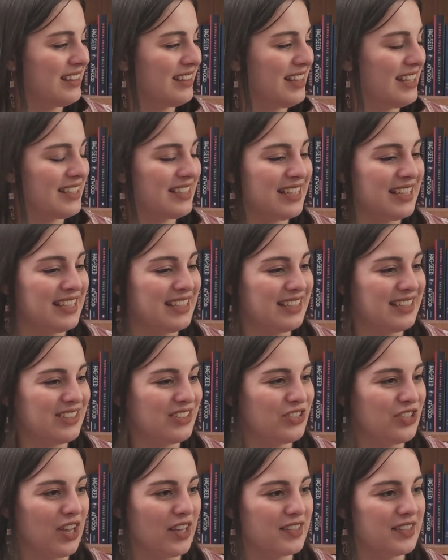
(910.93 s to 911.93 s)
this is
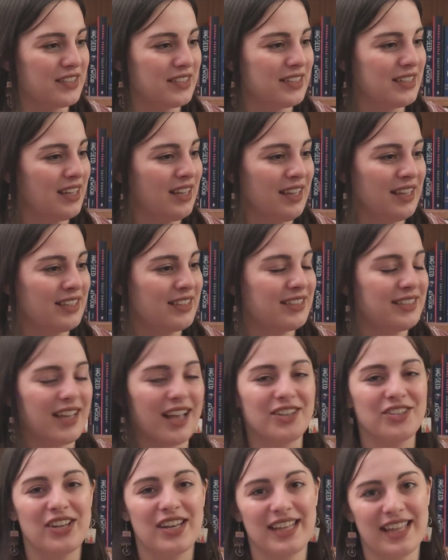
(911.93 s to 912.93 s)
just
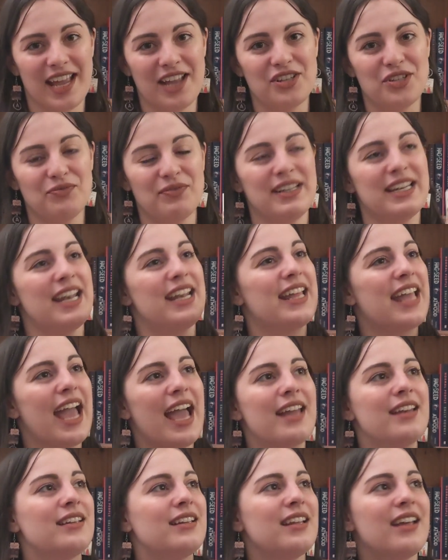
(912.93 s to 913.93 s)
such an engaging read, and
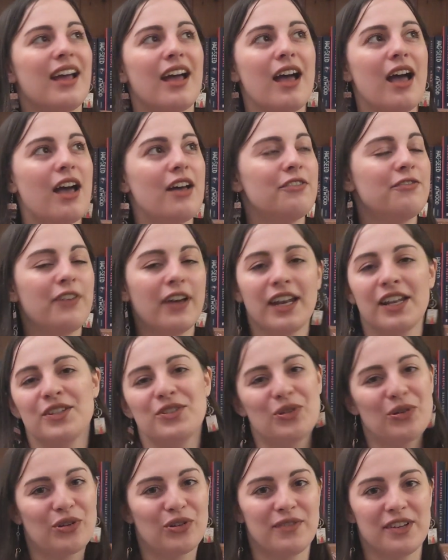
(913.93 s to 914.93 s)
again, a fun
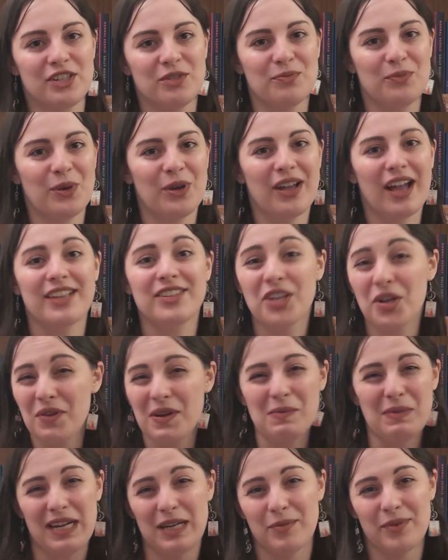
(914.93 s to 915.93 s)
historical fiction book. I don't
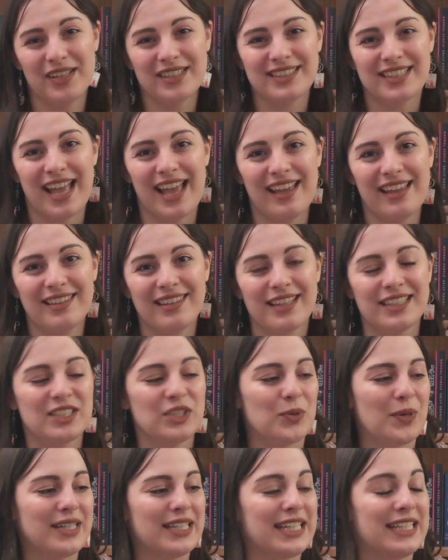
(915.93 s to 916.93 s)
read many books set in the
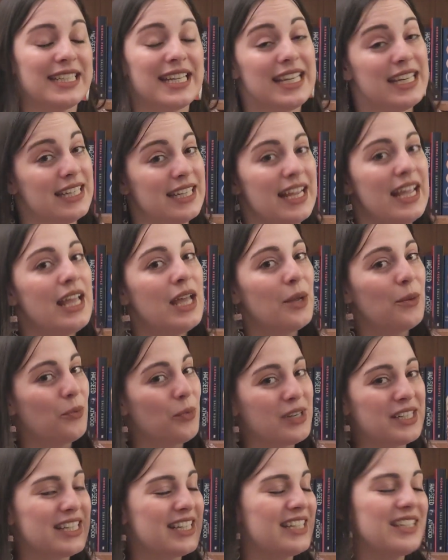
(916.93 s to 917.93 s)
1920s in
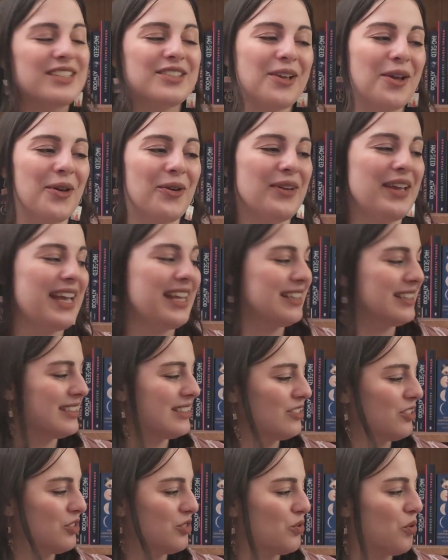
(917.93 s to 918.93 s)
Britain, so
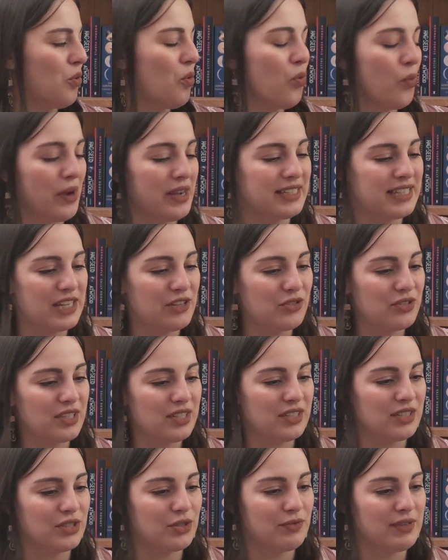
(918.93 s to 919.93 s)
it's just always
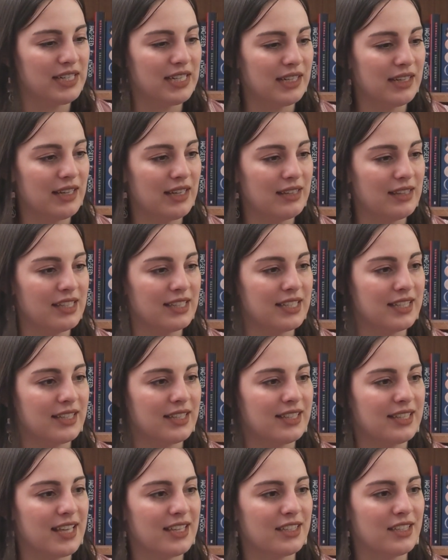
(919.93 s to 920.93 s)
interesting to read it.
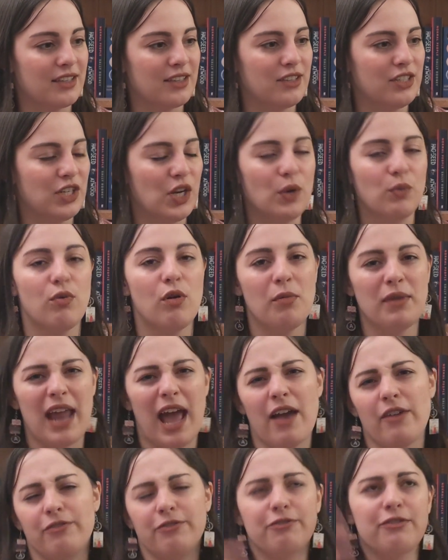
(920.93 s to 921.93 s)
The sense that, you know, women
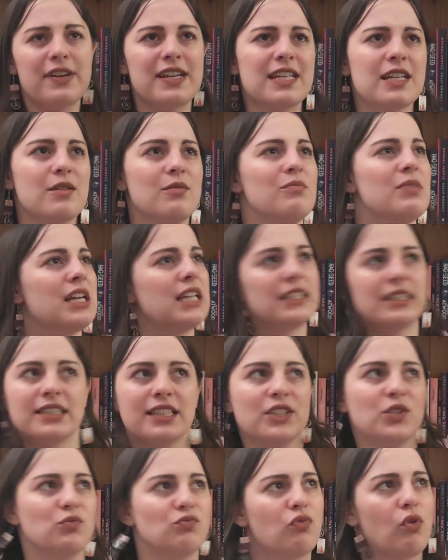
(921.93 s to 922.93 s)
have freedom because it's
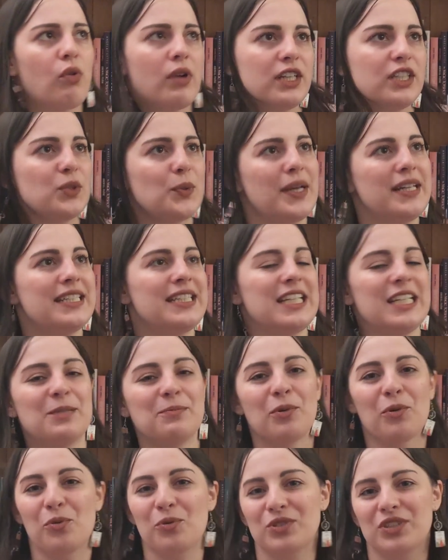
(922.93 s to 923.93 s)
the roaring
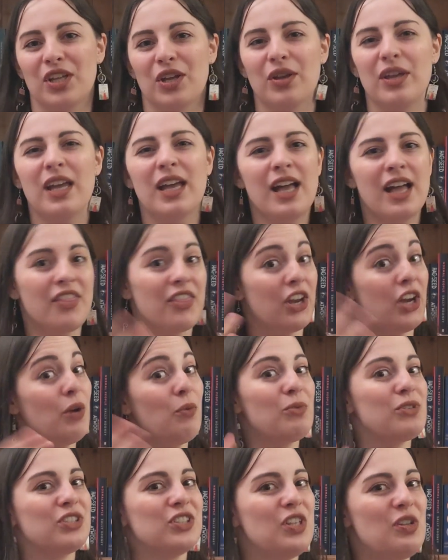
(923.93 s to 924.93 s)
20s, but also they don't
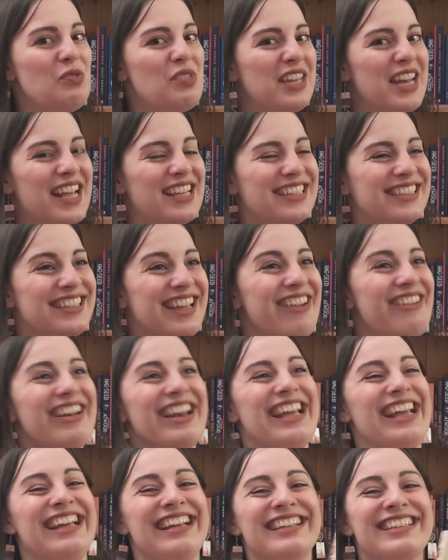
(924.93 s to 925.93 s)
know what to do with it
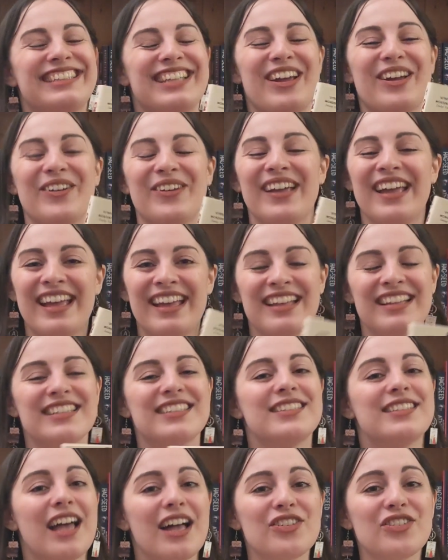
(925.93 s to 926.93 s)
necessarily. So
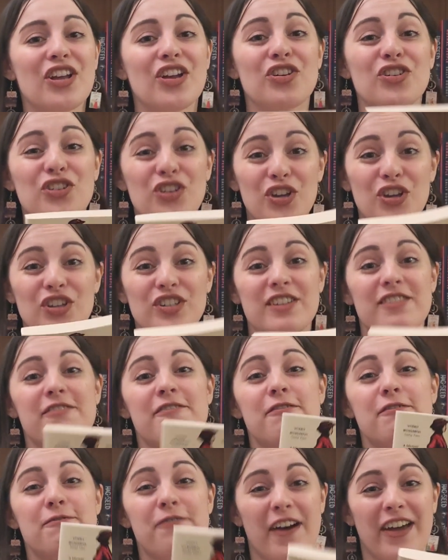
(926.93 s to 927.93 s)
such a good,
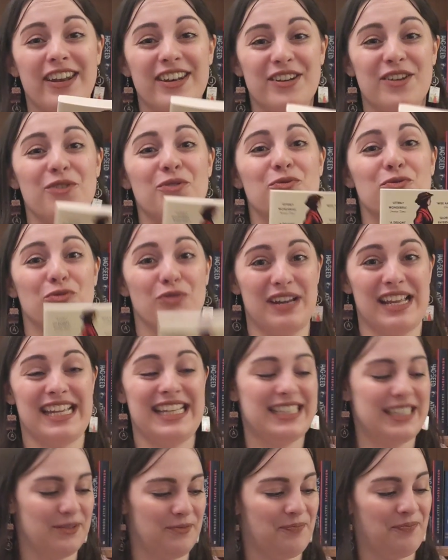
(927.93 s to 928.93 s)
fun
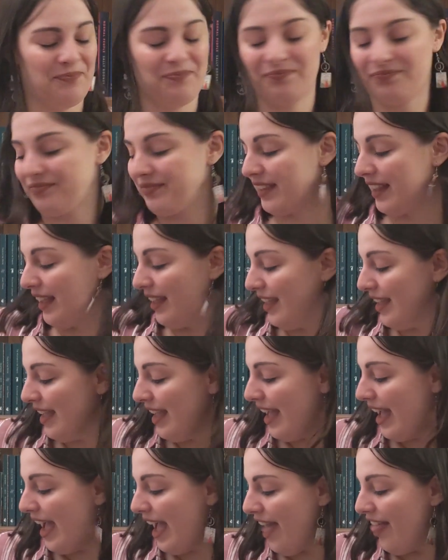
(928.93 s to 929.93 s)
read.
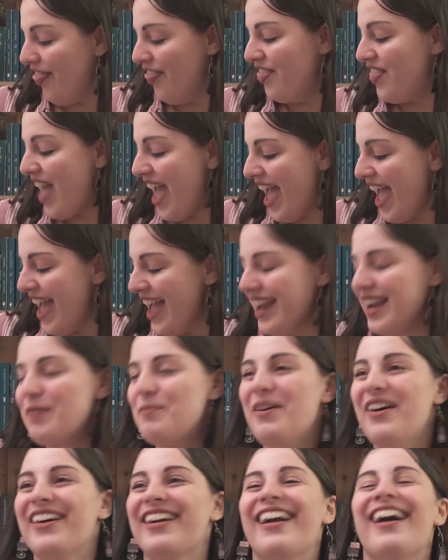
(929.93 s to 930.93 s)
And then a
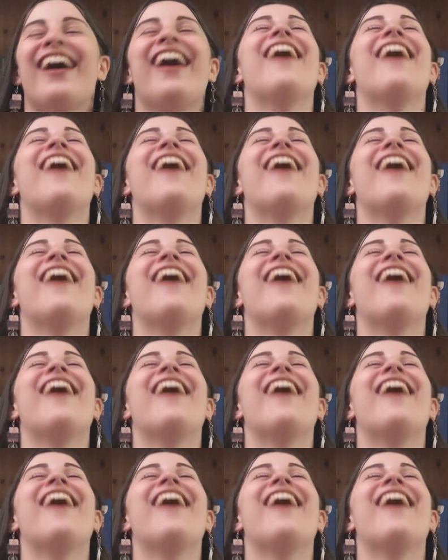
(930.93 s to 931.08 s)
book,